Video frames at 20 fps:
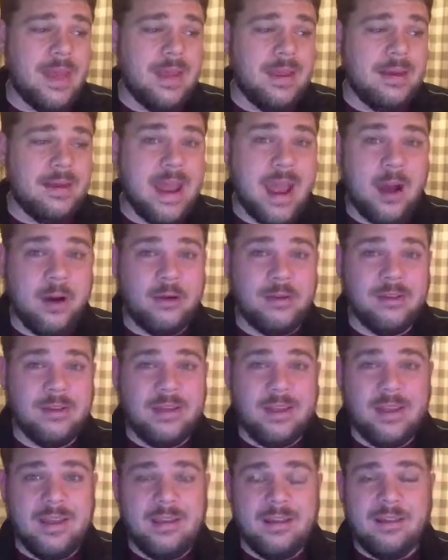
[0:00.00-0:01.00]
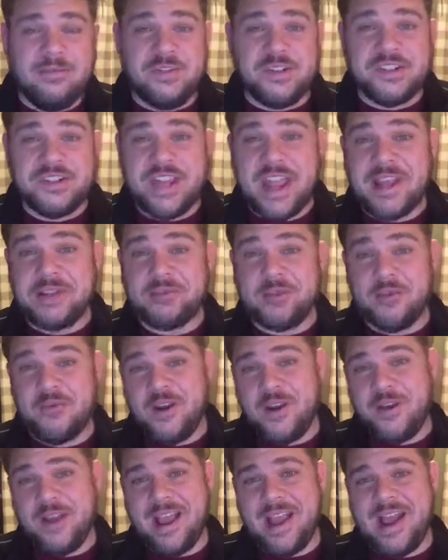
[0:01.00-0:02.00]
Now, if the stakes were
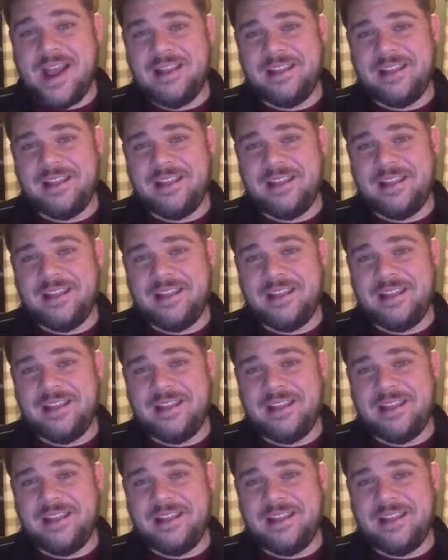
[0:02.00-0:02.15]
very high,